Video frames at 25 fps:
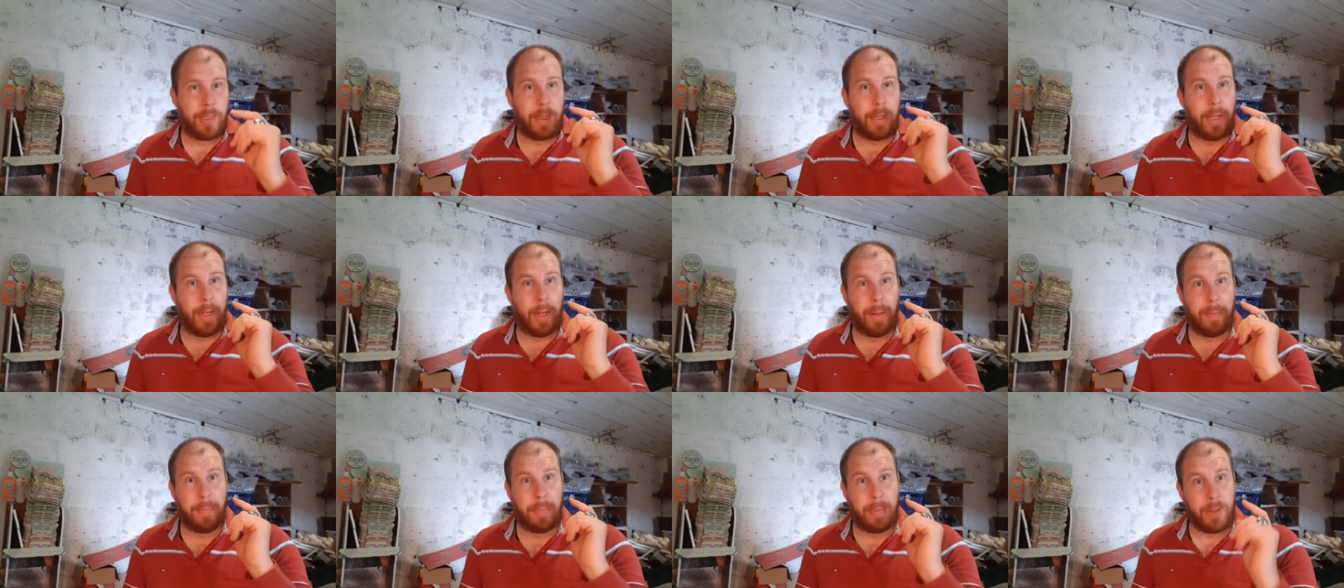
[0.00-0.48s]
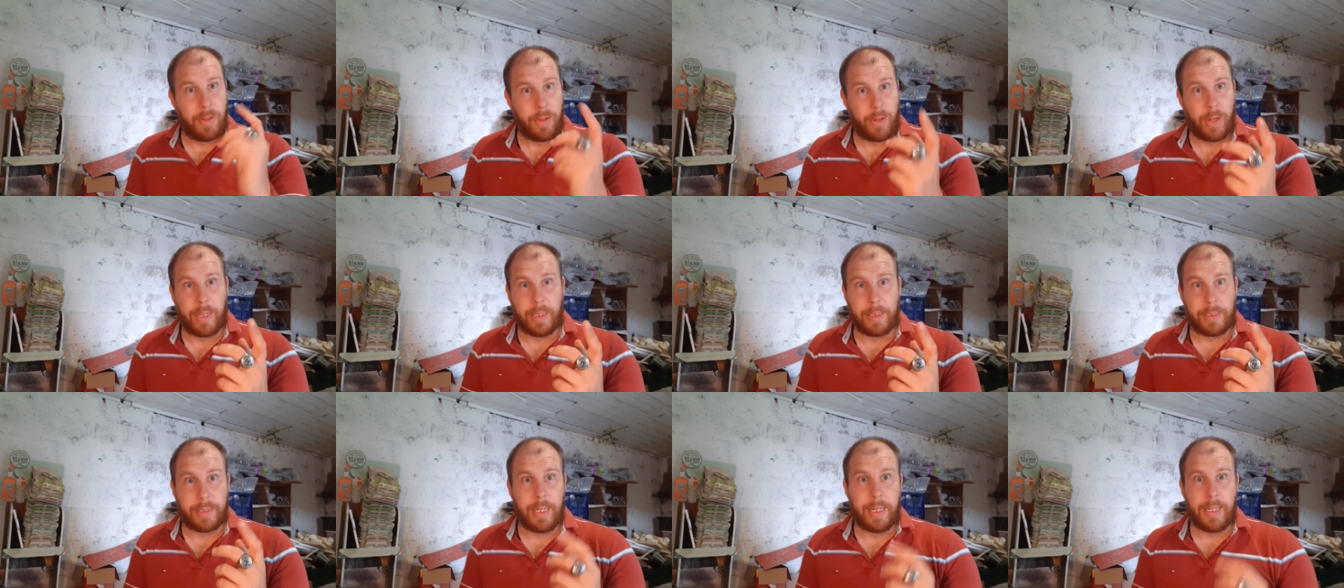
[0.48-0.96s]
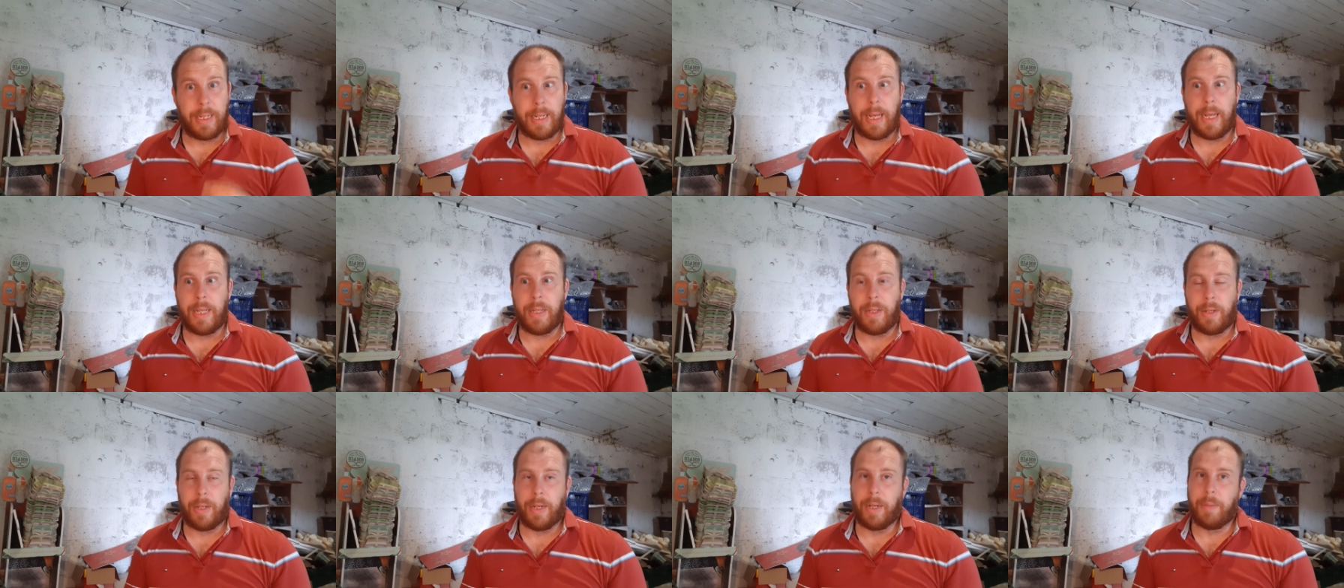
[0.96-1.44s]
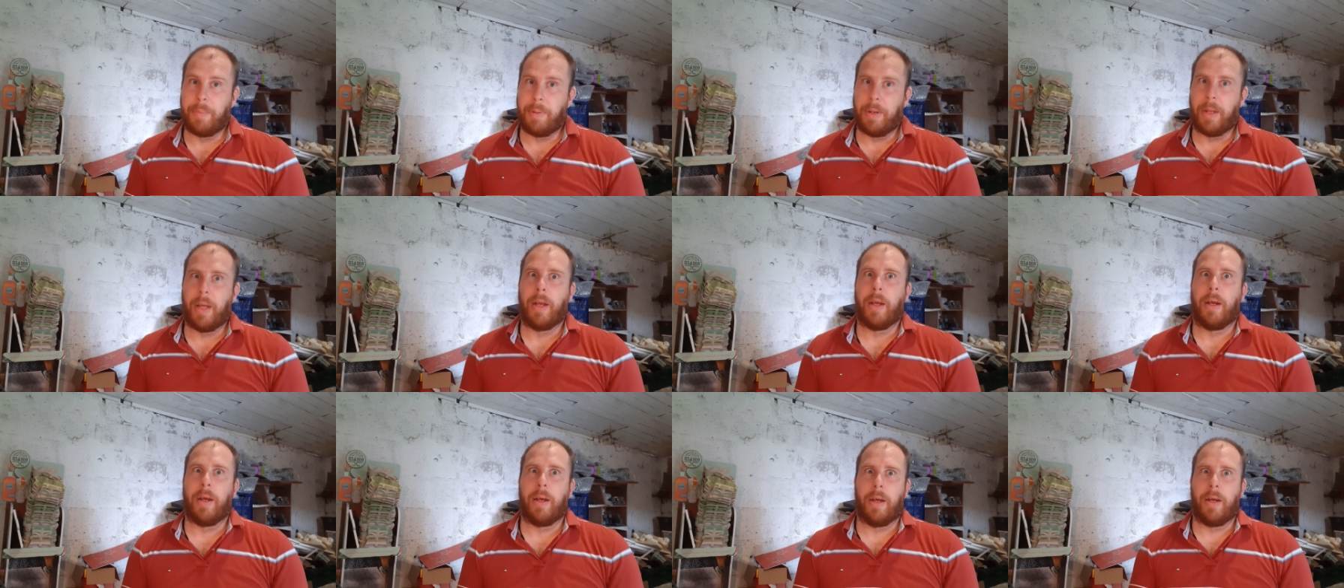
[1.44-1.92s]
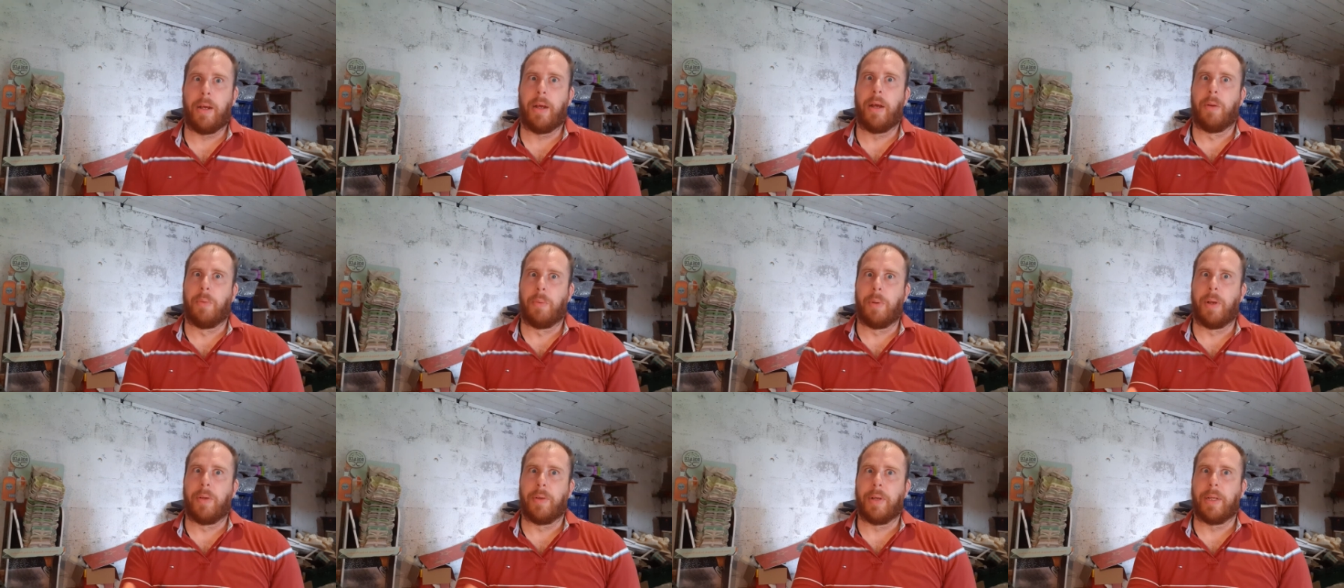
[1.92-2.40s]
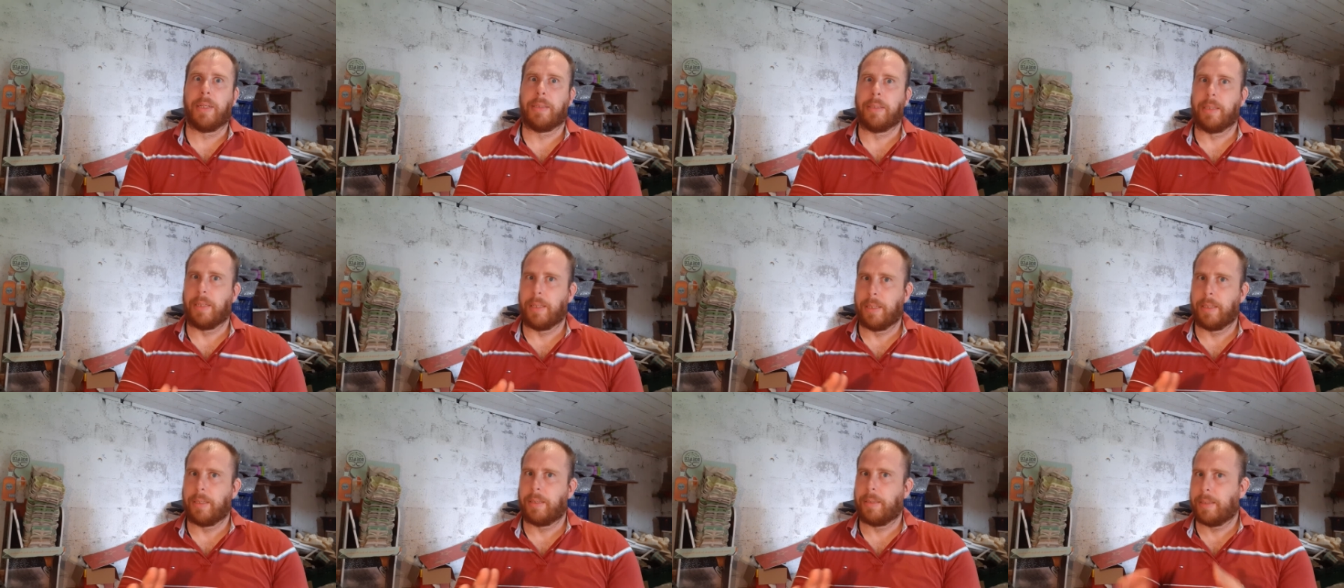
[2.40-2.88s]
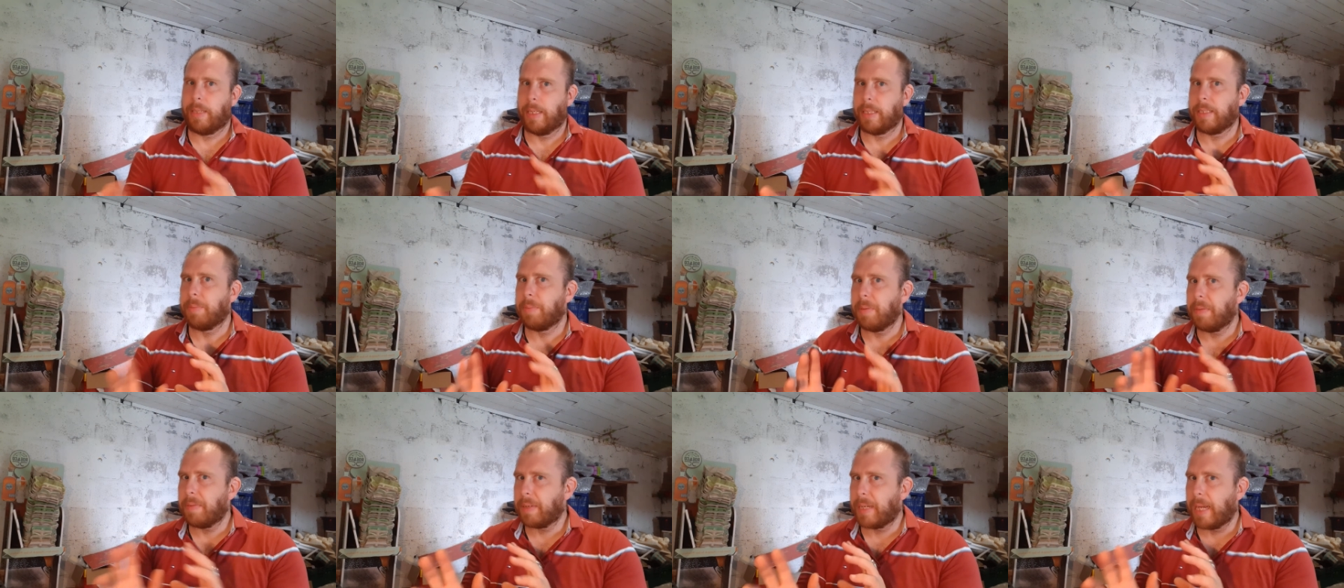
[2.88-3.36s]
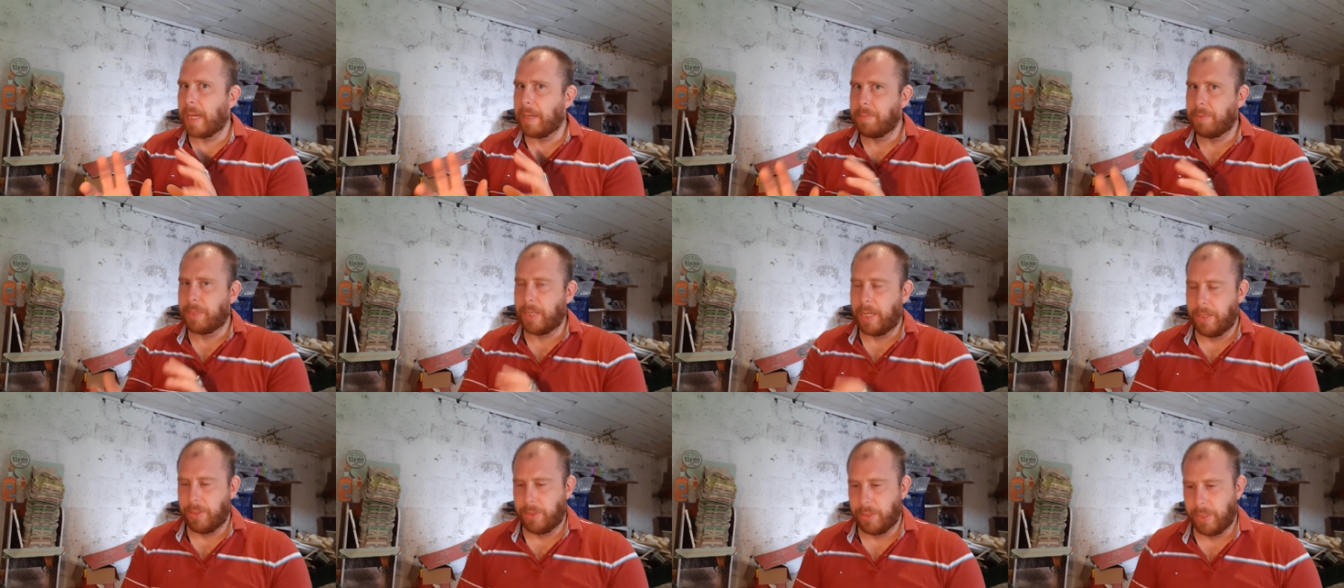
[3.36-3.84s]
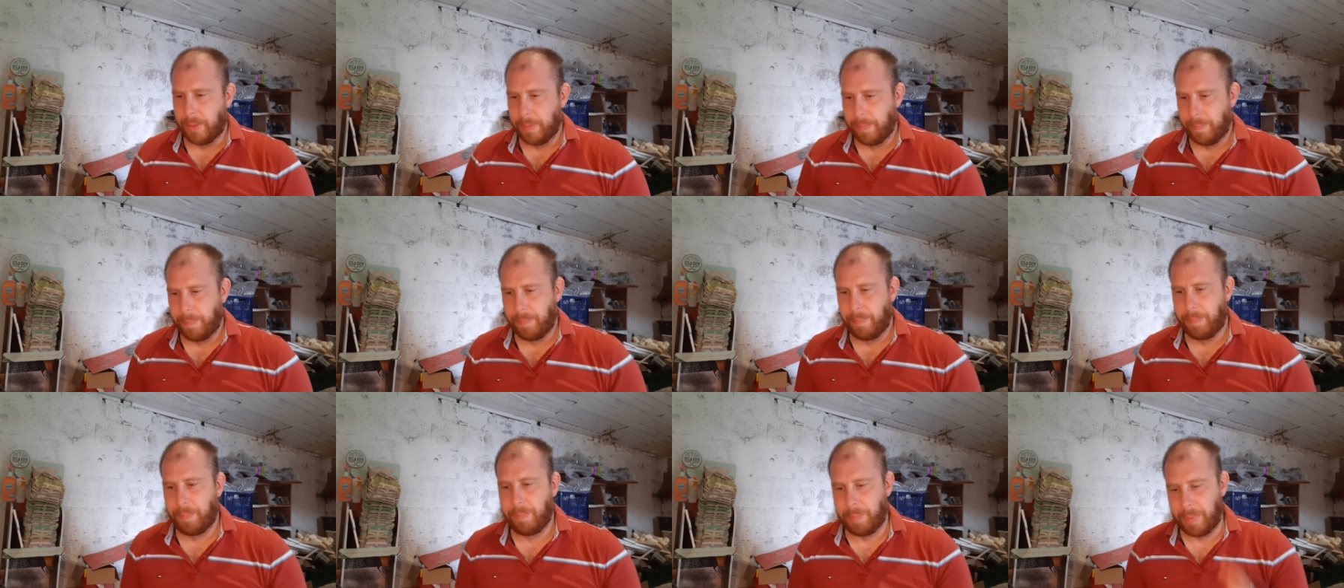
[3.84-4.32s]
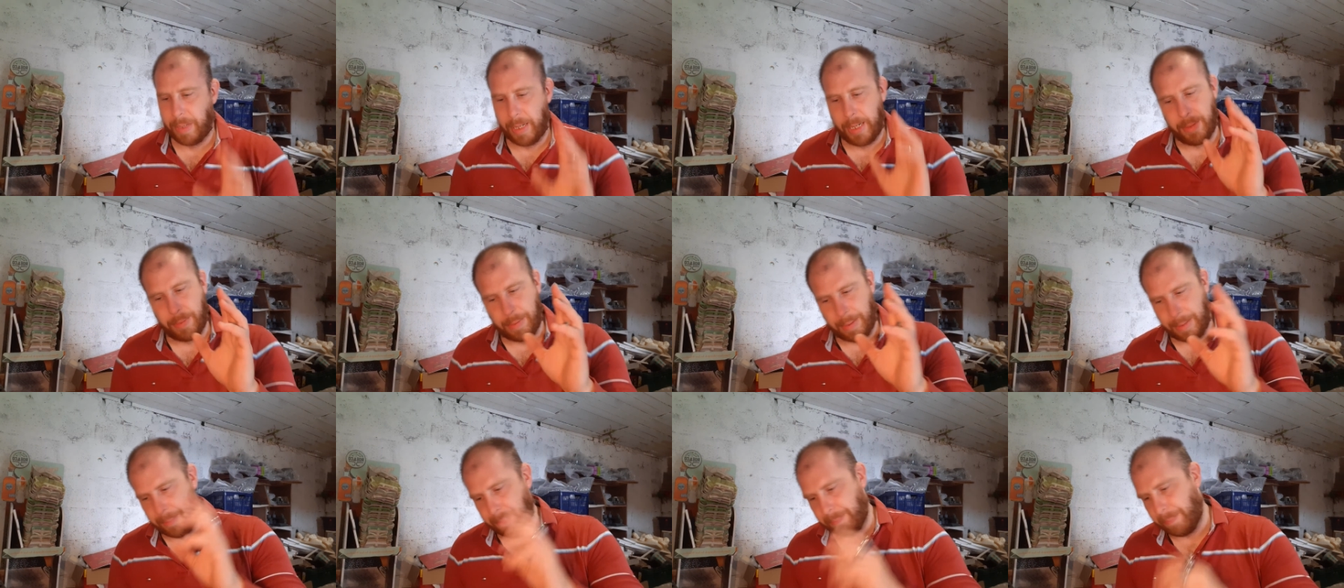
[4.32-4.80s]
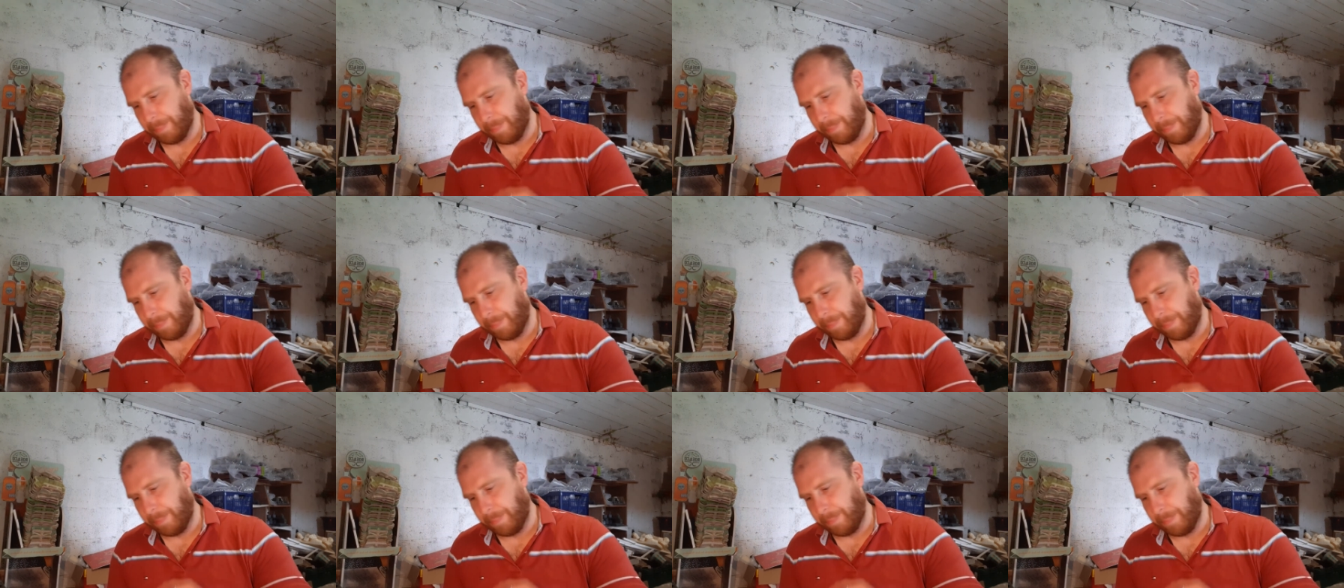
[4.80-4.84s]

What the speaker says: and you guys see that, you're going to be like, oh wow, that's a bit of a game changer. But anyway,